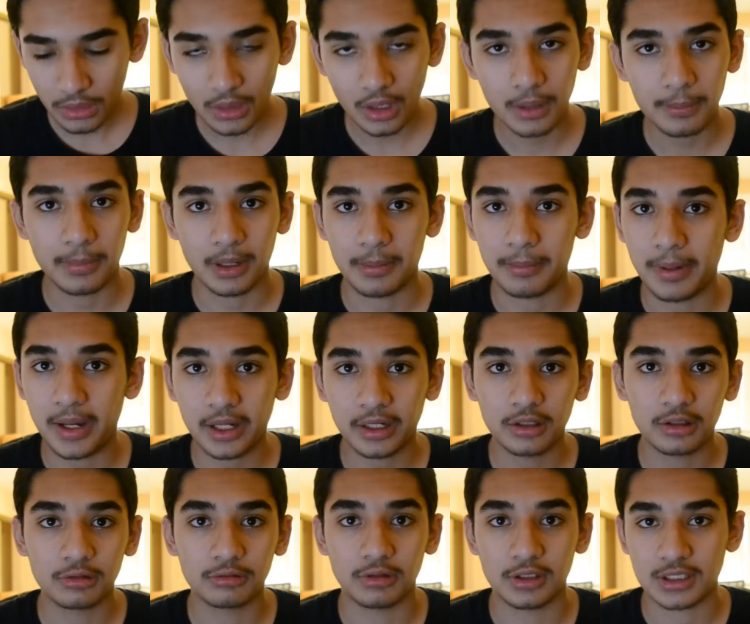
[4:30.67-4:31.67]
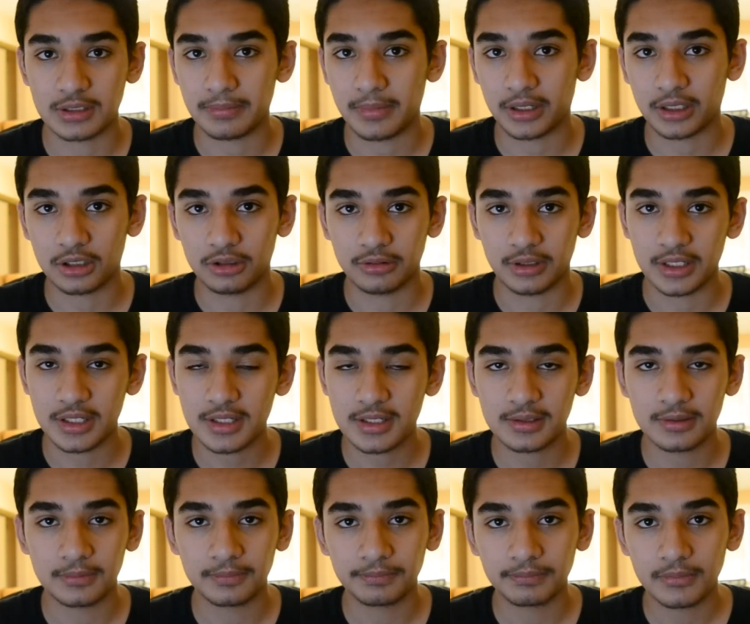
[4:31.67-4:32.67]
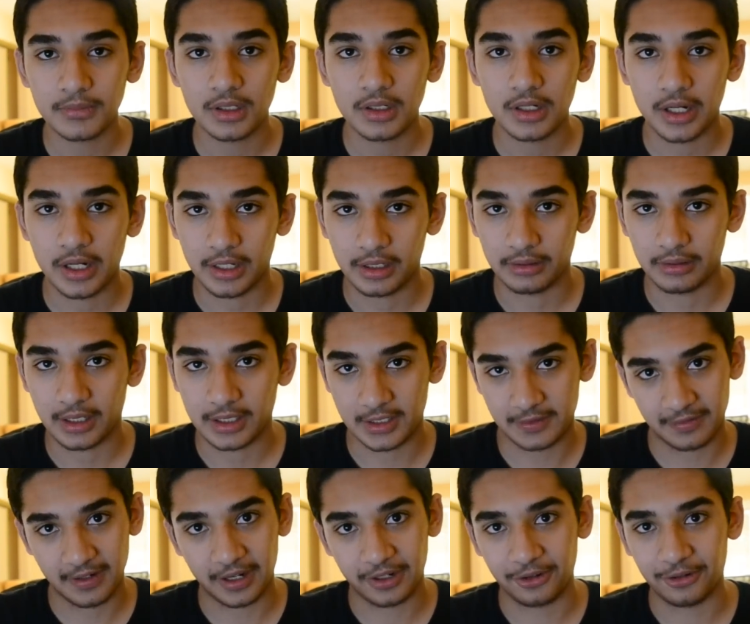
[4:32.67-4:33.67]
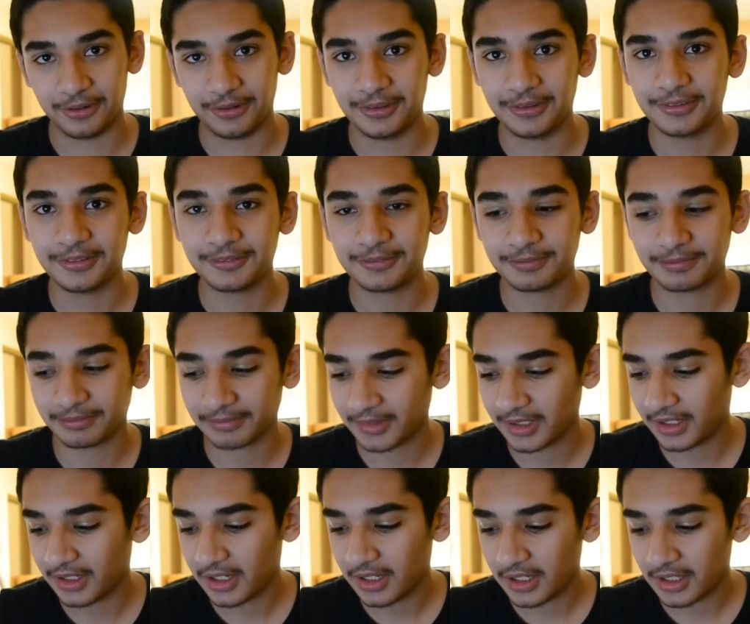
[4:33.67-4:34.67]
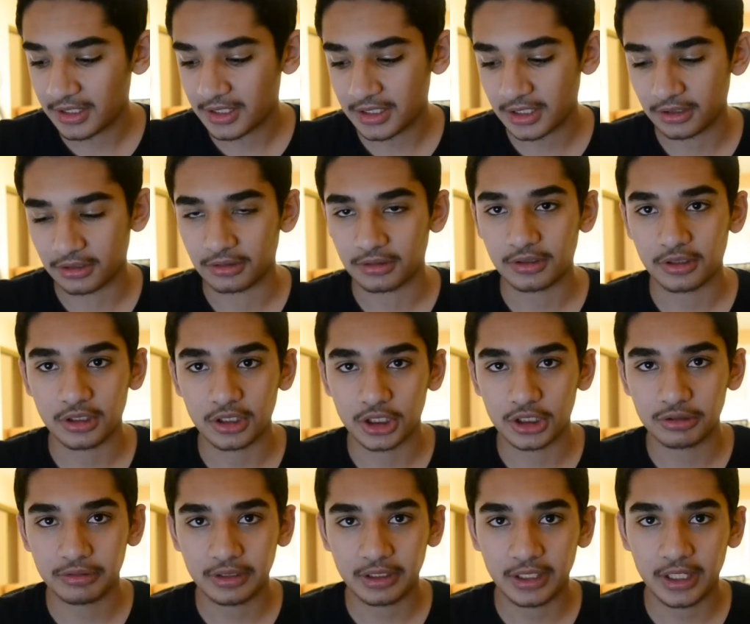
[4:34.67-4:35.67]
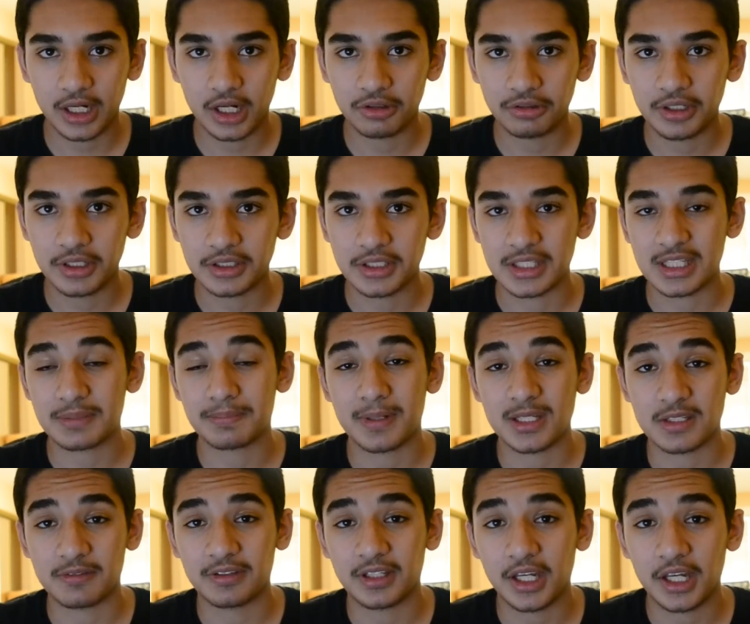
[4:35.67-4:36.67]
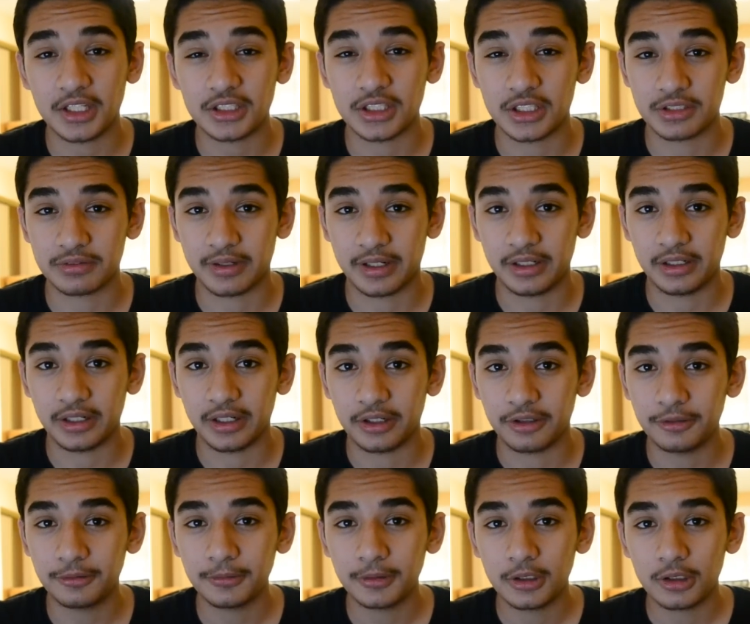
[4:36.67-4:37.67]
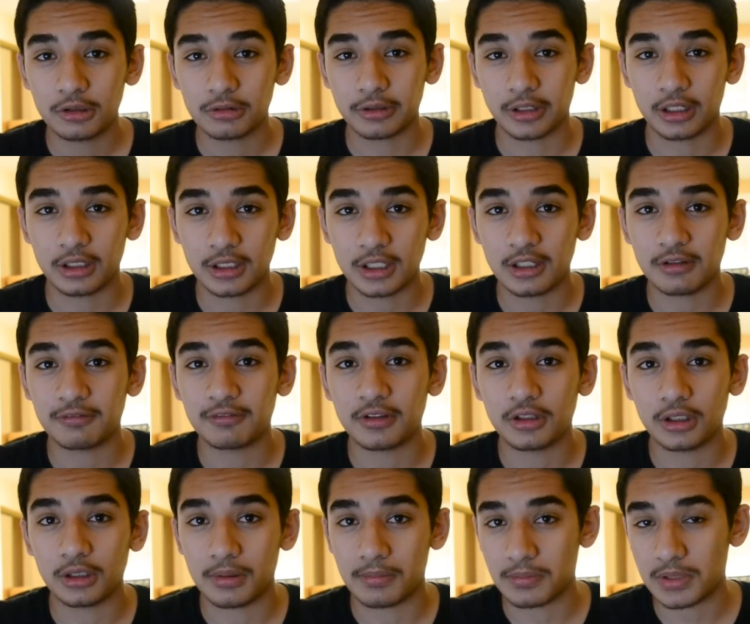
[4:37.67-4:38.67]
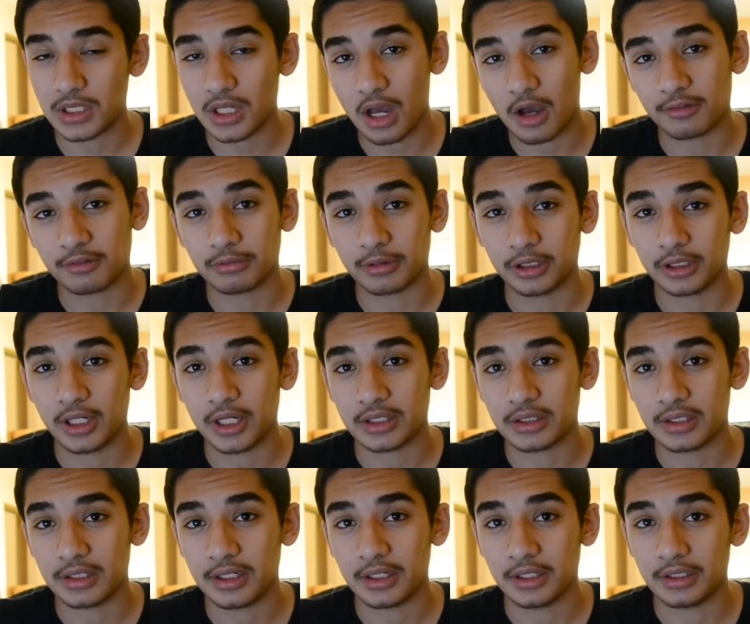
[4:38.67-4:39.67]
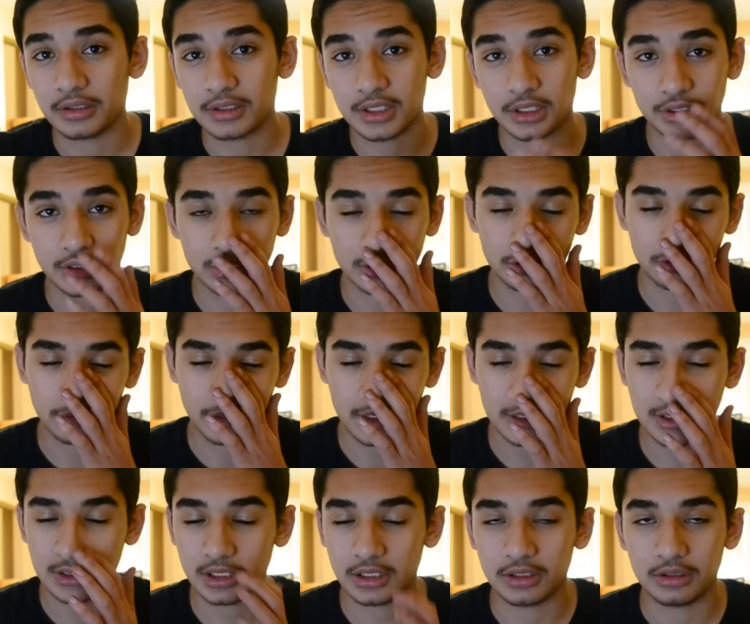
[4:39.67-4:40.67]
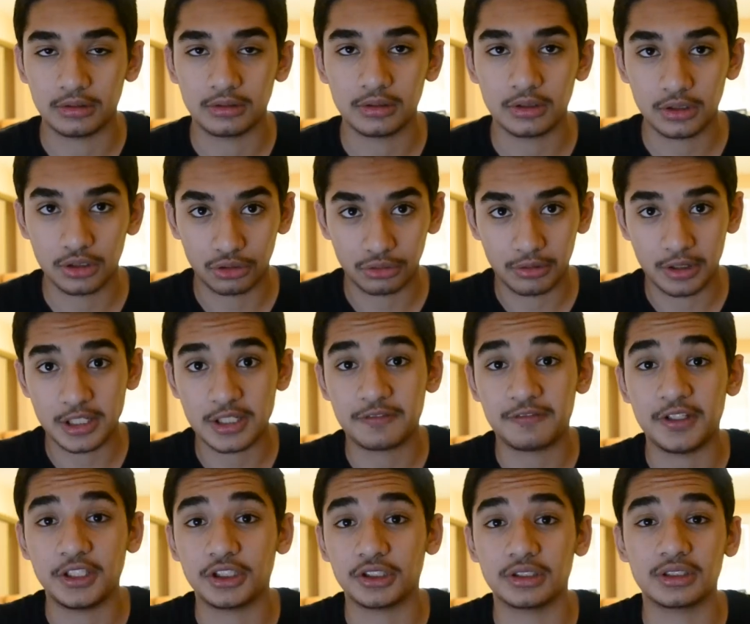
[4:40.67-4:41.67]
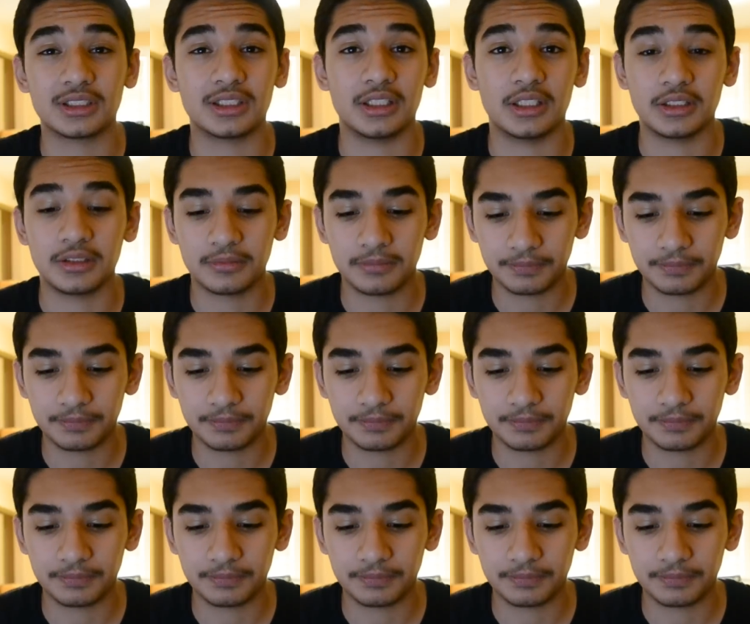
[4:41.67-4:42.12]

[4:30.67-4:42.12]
But a Mac runs Mac O S, and that's final. So, going down into specifications right now, we're going to leave um, software at the end, such as O S and the O S features in it.